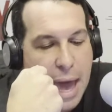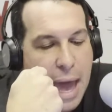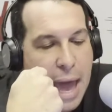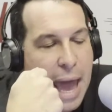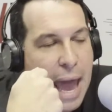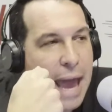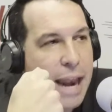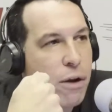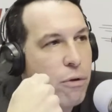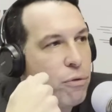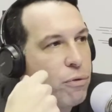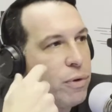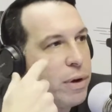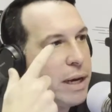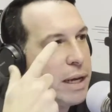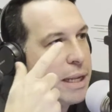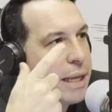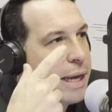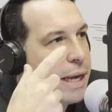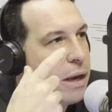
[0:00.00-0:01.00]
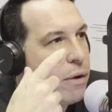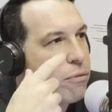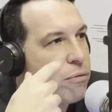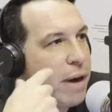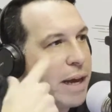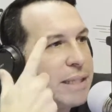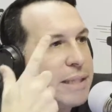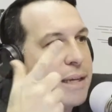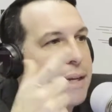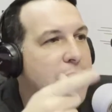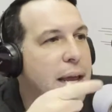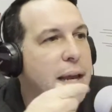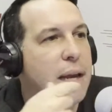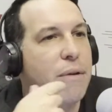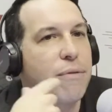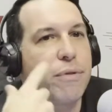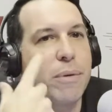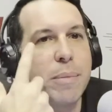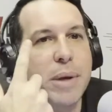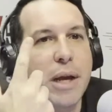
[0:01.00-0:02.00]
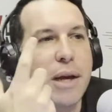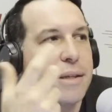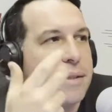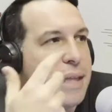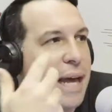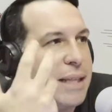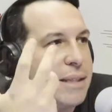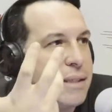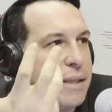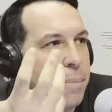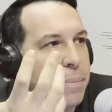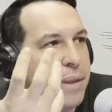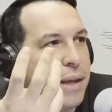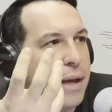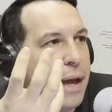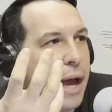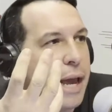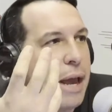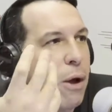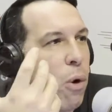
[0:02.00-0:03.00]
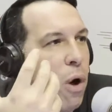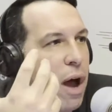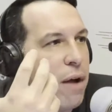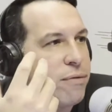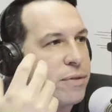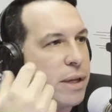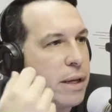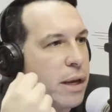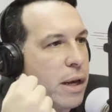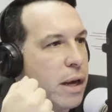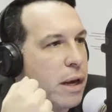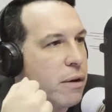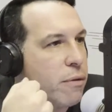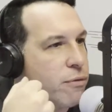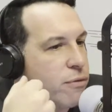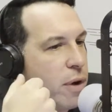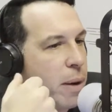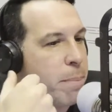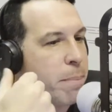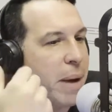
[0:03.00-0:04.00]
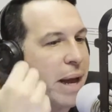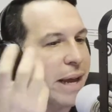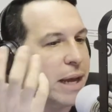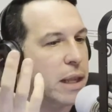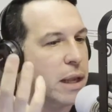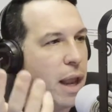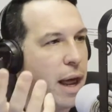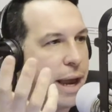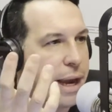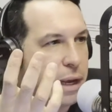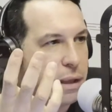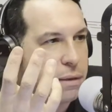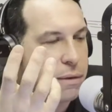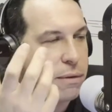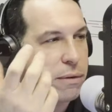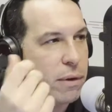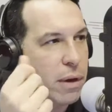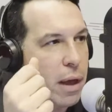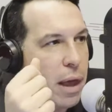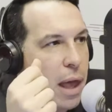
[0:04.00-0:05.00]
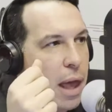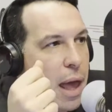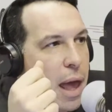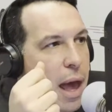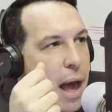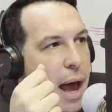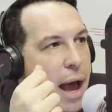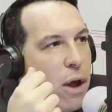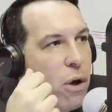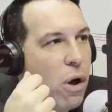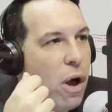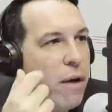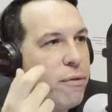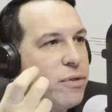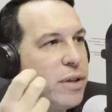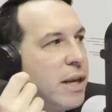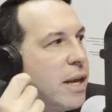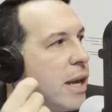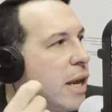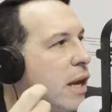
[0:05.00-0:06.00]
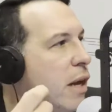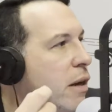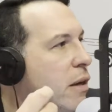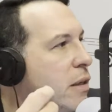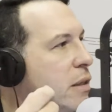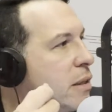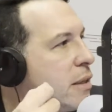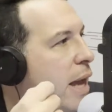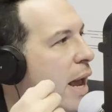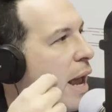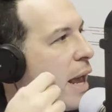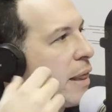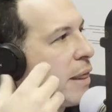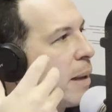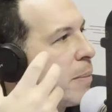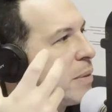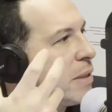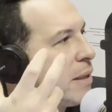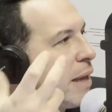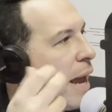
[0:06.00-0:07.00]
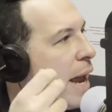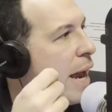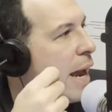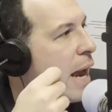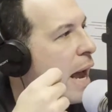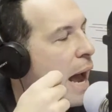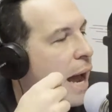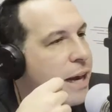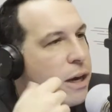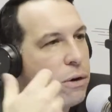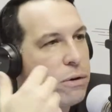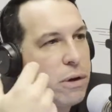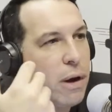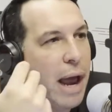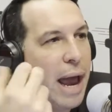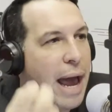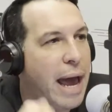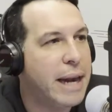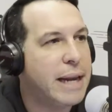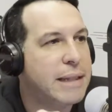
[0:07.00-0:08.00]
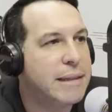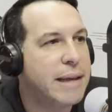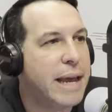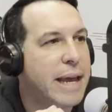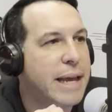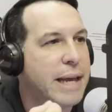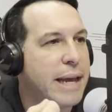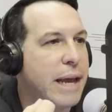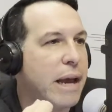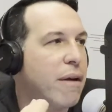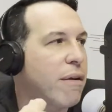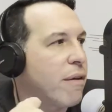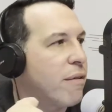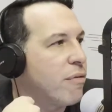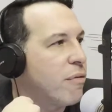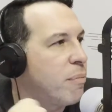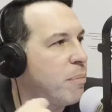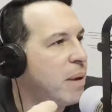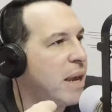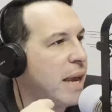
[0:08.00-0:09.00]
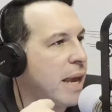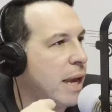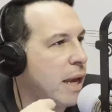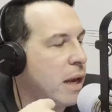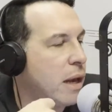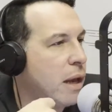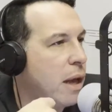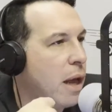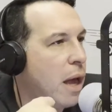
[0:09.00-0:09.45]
And it really resonated for me because that's something I often hear from my clients. I often hear them say, I don't know how to take care of me.